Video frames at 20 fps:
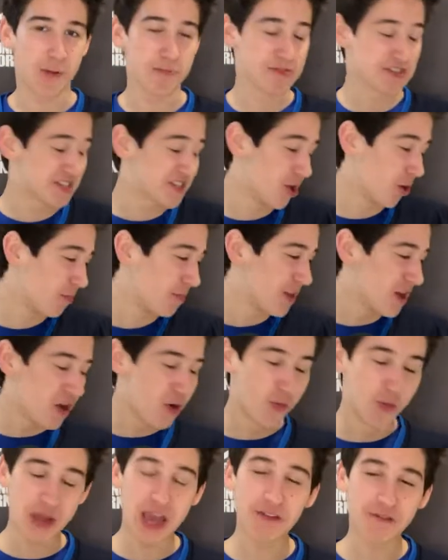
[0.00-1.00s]
So
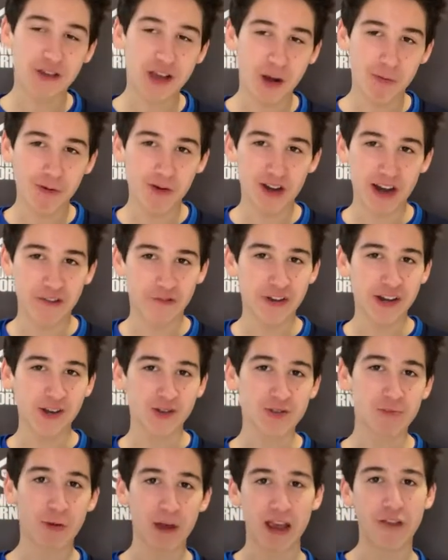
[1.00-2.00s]
we have a couple great
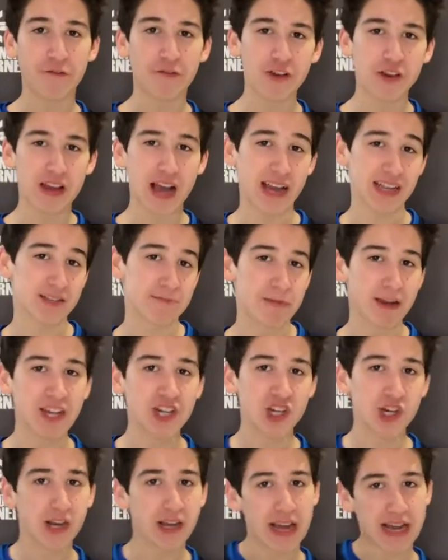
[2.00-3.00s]
videos planned for you guys. Make
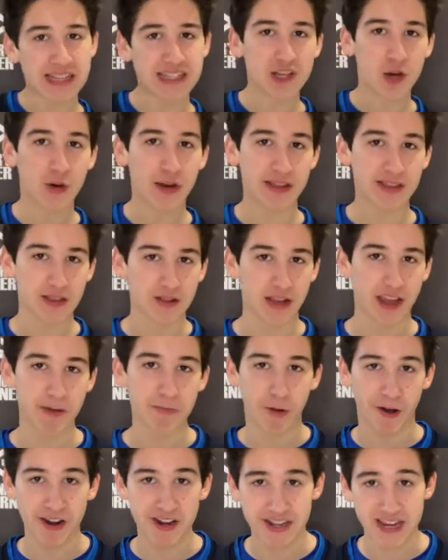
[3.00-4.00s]
sure you guys go hit the like
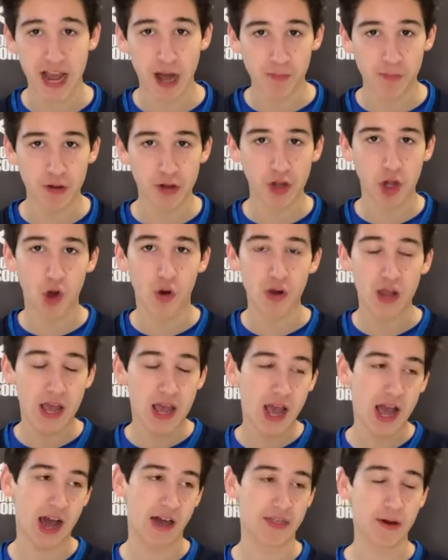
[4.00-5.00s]
button down below.
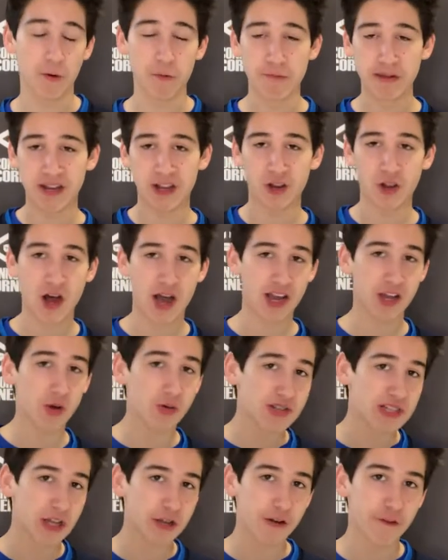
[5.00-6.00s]
That would mean a lot. Go
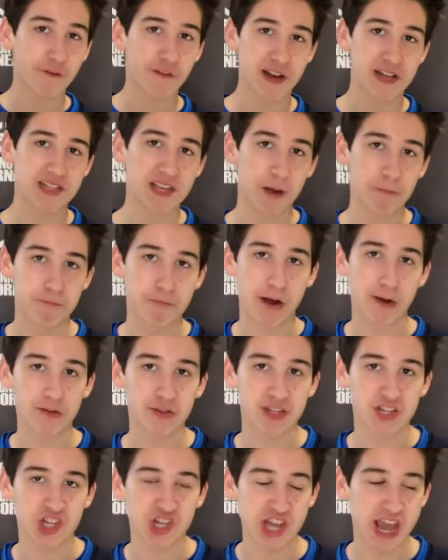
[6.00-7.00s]
tell your friends
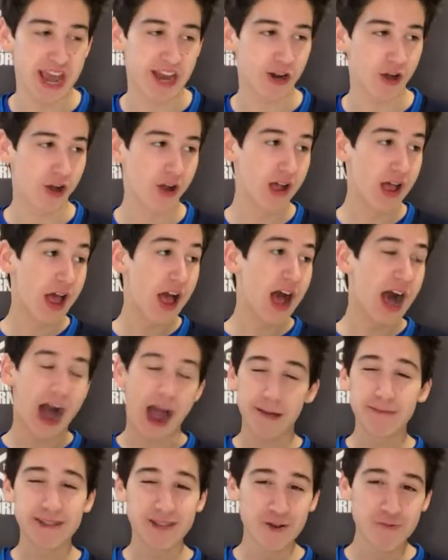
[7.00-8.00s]
about the channel.
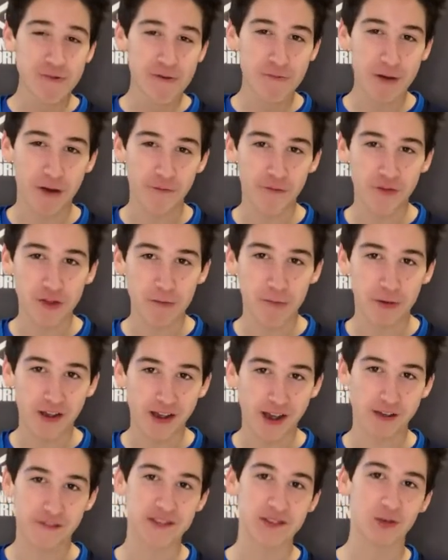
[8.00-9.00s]
I'm super pumped for the
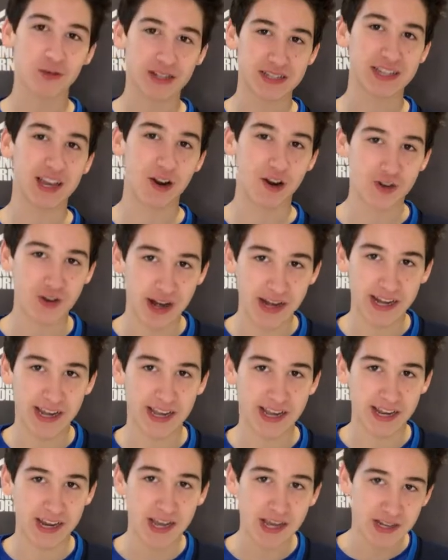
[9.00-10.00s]
playoffs, so let's get right
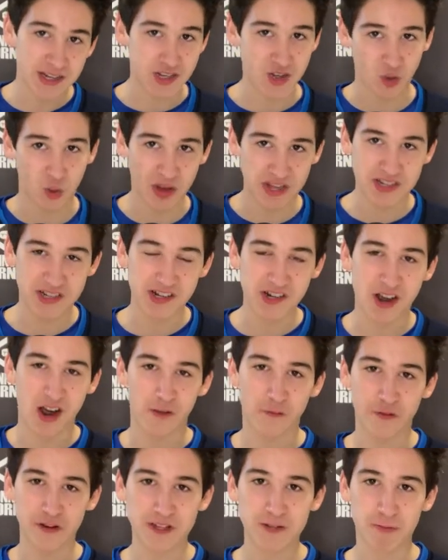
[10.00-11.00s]
into the Western
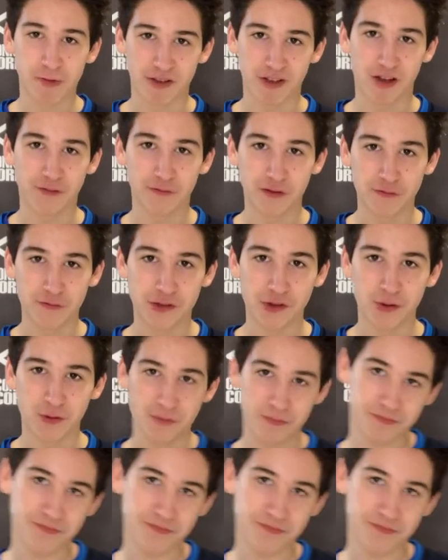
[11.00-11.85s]
Conference playoff review.